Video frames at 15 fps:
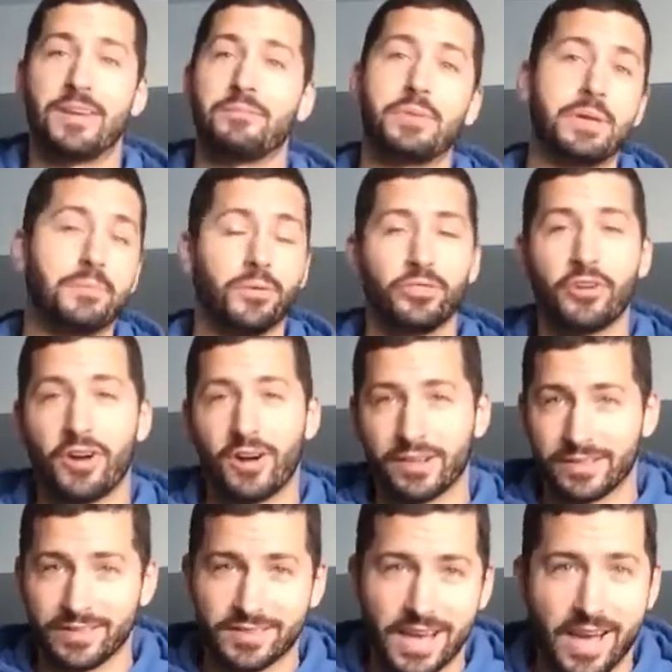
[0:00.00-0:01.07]
People
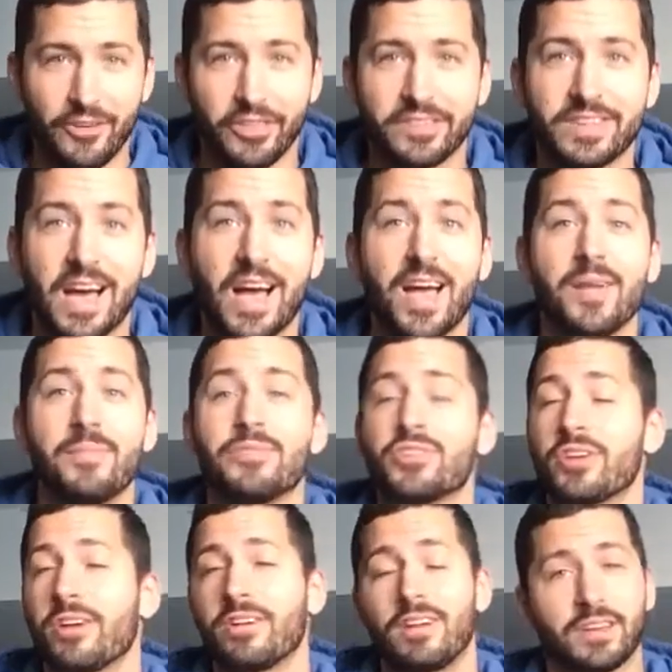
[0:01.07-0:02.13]
dog this guy all the time.
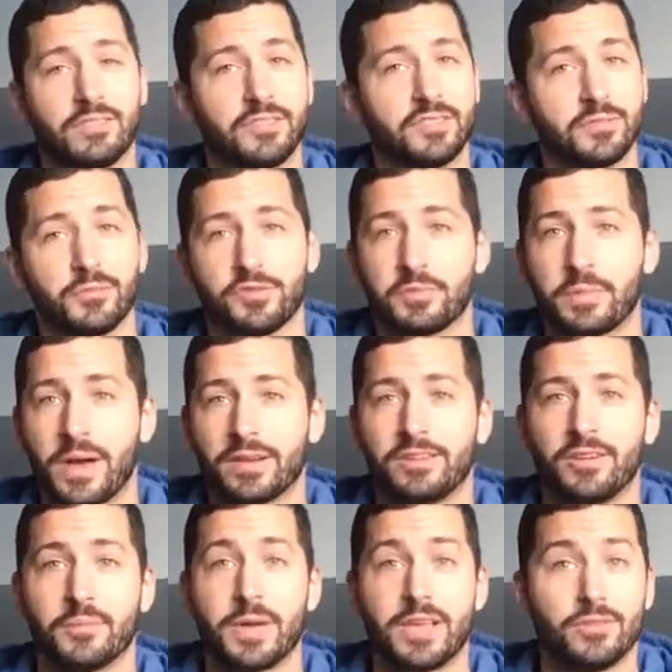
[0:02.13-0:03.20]
Jared, I'll give you some respect
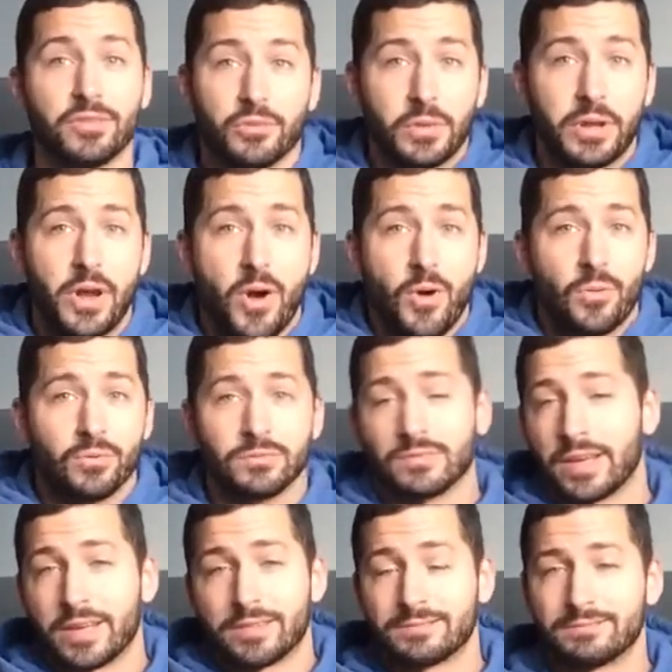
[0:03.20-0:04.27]
here, man. You're 3-0.
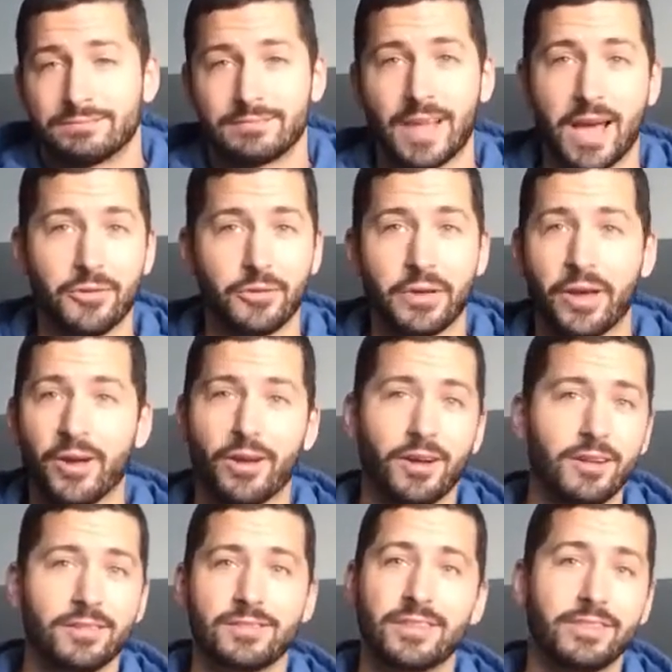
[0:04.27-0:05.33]
Like, I don't
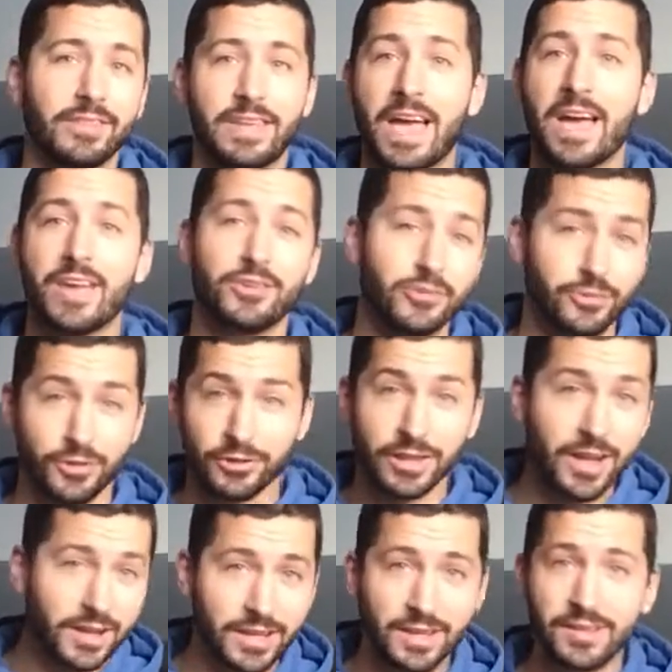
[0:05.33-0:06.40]
care. You're
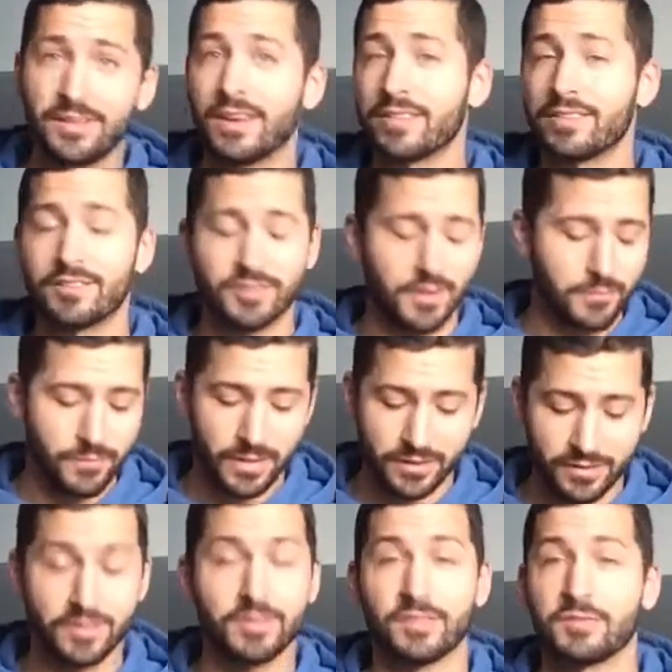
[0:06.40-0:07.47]
lucky in some
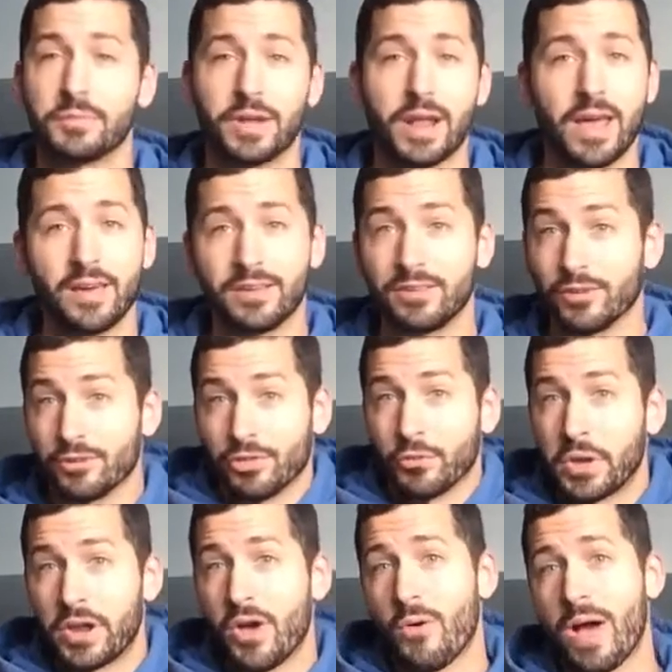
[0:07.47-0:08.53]
instances, but hey, you're
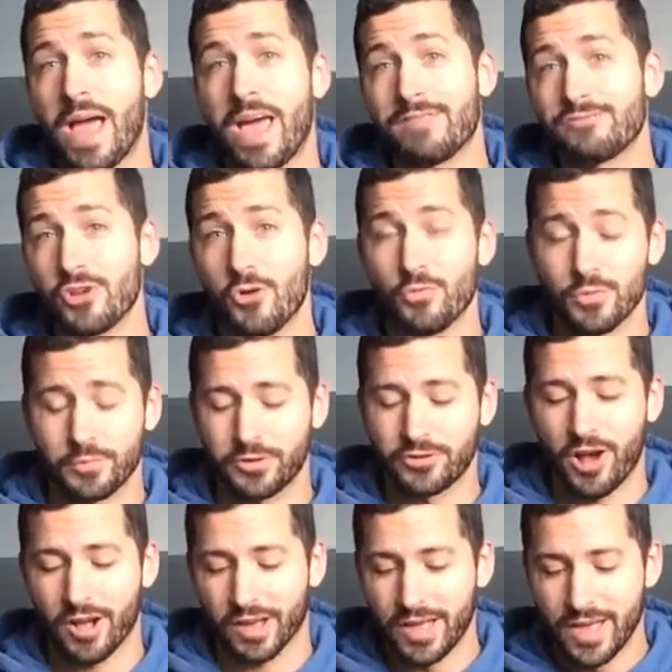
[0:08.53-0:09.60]
3-0. I have no room to
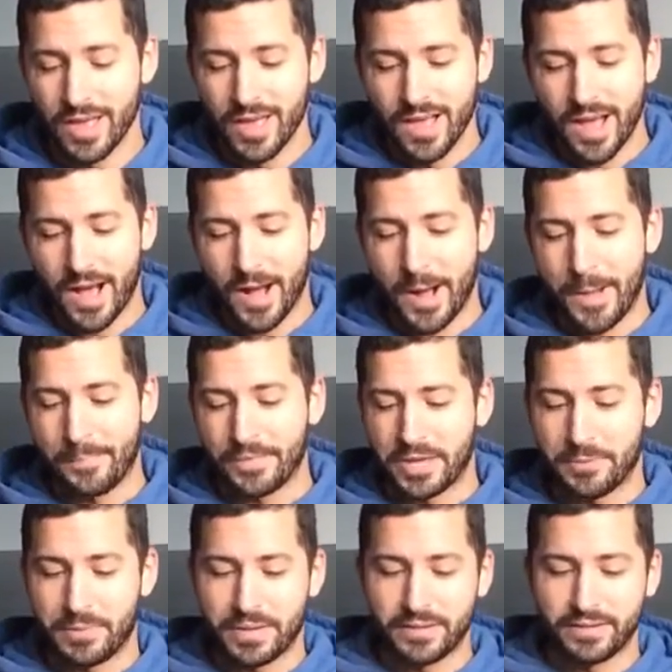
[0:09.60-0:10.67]
talk.
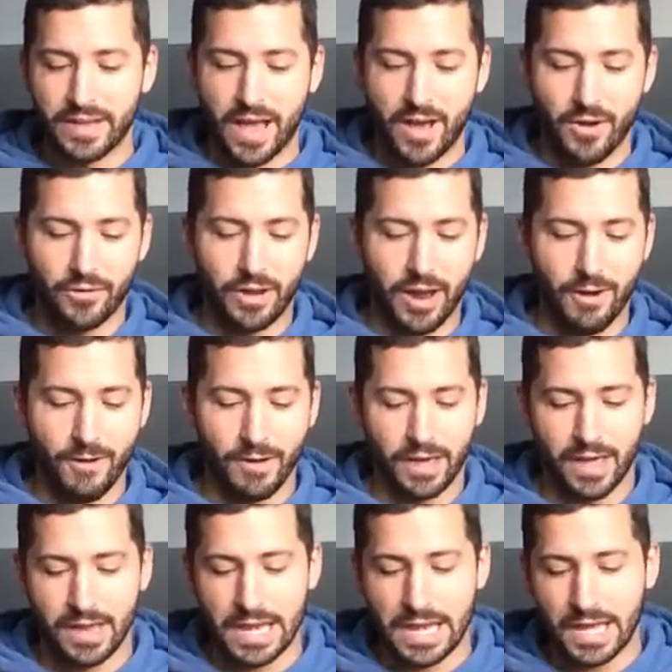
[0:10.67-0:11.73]
He beat down
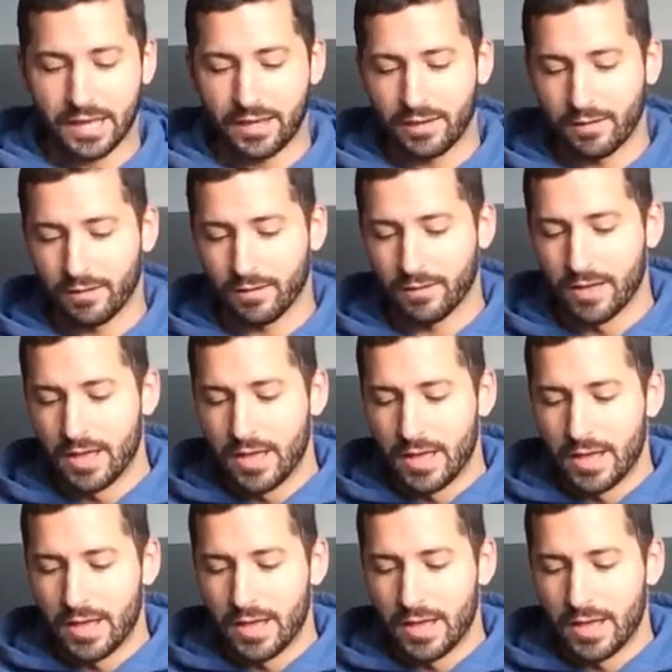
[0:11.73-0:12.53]
Eric and Nick here,